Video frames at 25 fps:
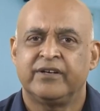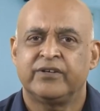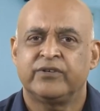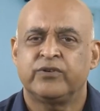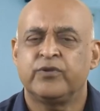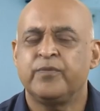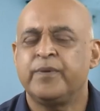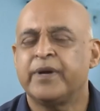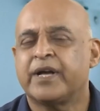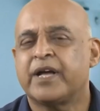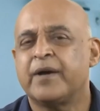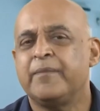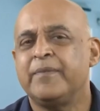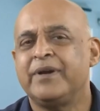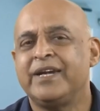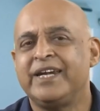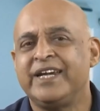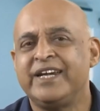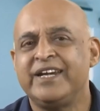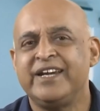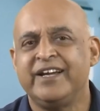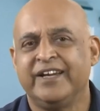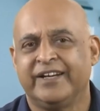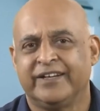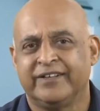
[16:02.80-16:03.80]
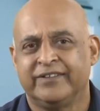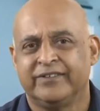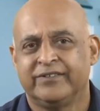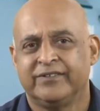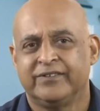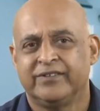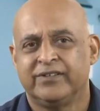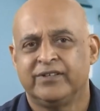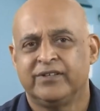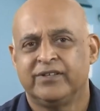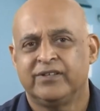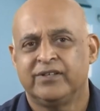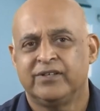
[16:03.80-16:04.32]
to become a leader,
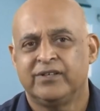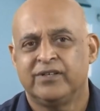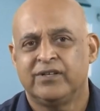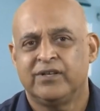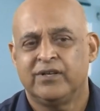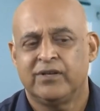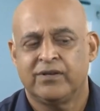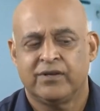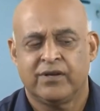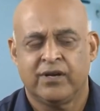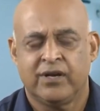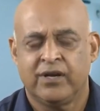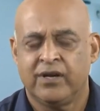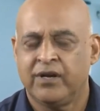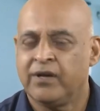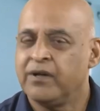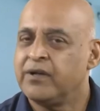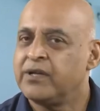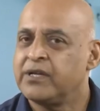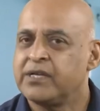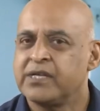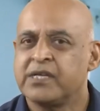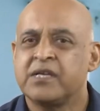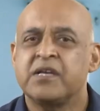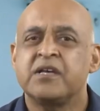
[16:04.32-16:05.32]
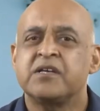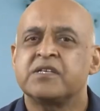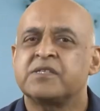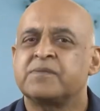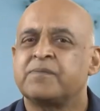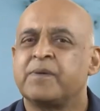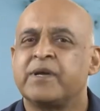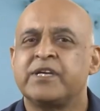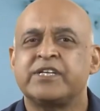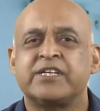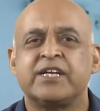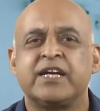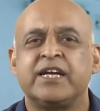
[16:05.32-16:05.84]
uh, uh,
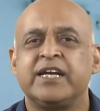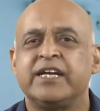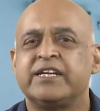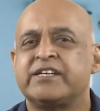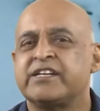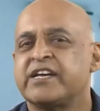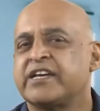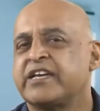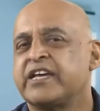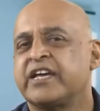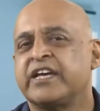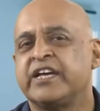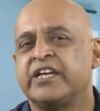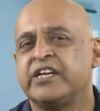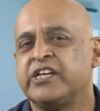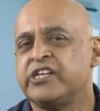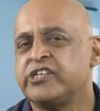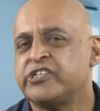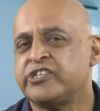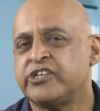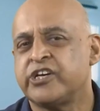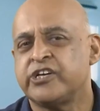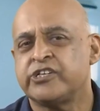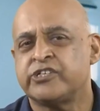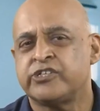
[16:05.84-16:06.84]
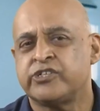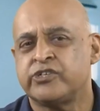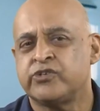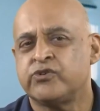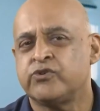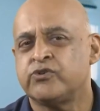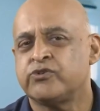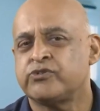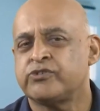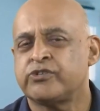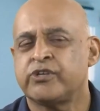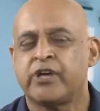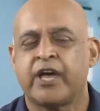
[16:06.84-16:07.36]
especially taking
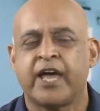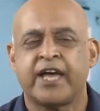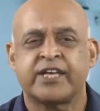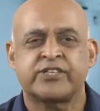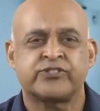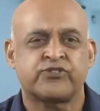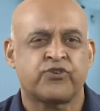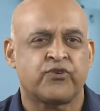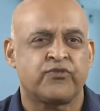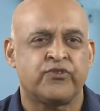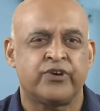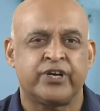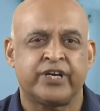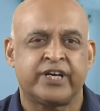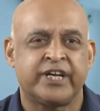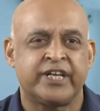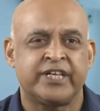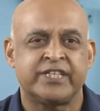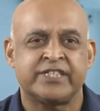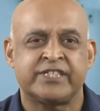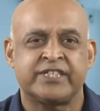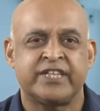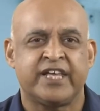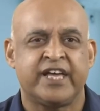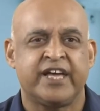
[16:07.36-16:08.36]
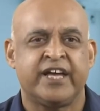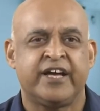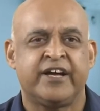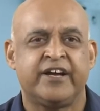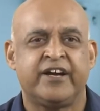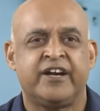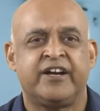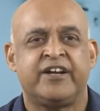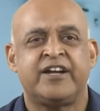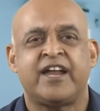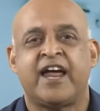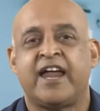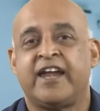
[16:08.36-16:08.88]
initiatives, uh, extrovert is
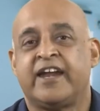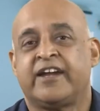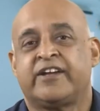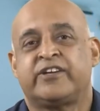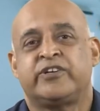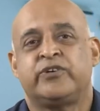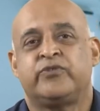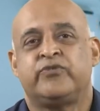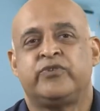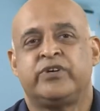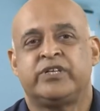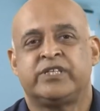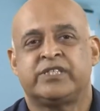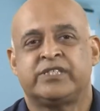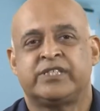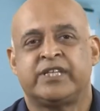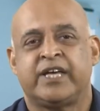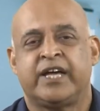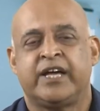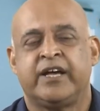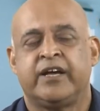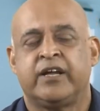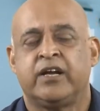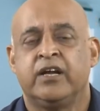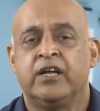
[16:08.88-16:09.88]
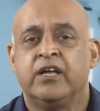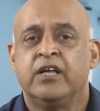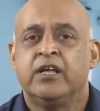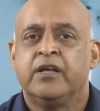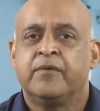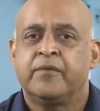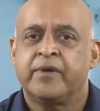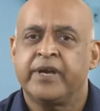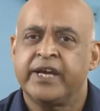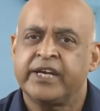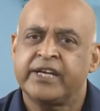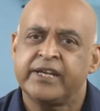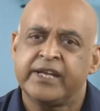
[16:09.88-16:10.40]
there, directive is there,
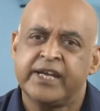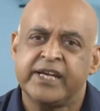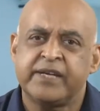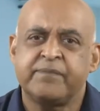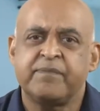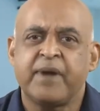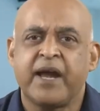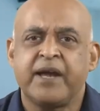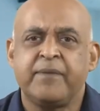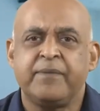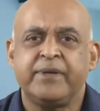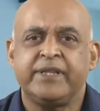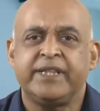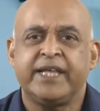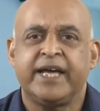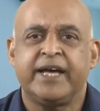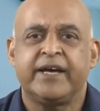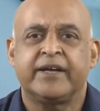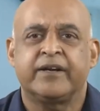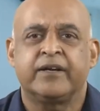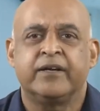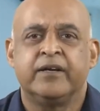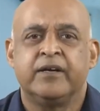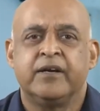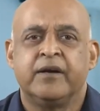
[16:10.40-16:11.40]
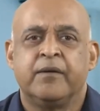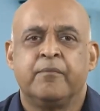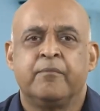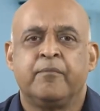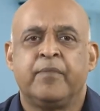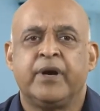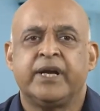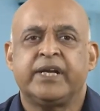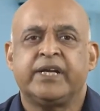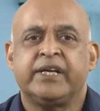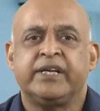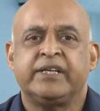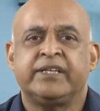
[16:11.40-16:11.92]
it, it might be there,
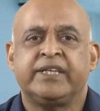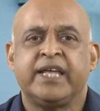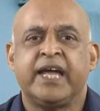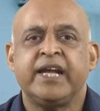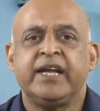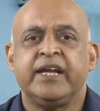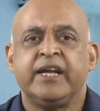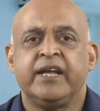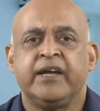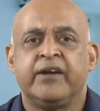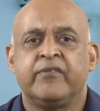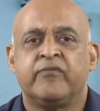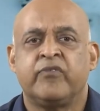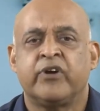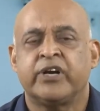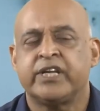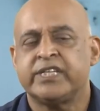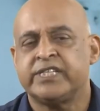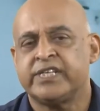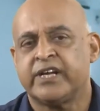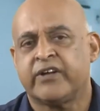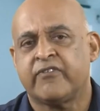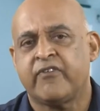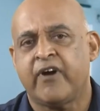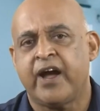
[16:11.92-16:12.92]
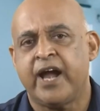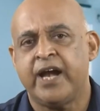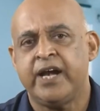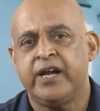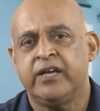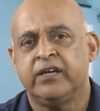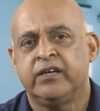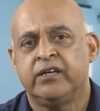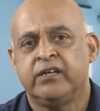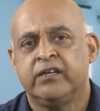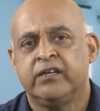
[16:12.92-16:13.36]
but then what is required?